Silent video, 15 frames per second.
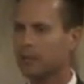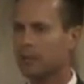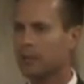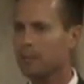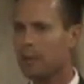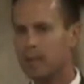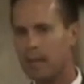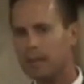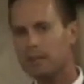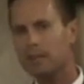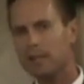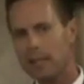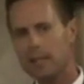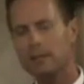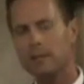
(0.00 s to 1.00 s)
And because of
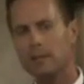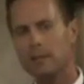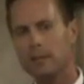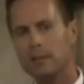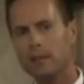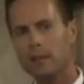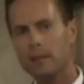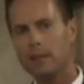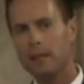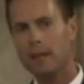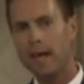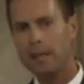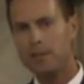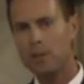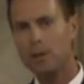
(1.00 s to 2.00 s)
this,
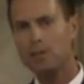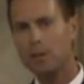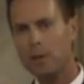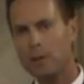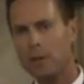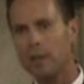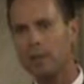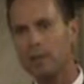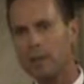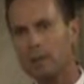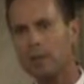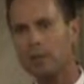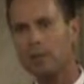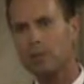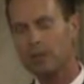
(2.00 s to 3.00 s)
I chose a career in
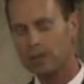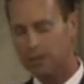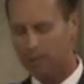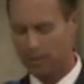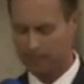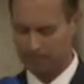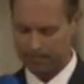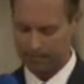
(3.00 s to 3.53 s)
public service.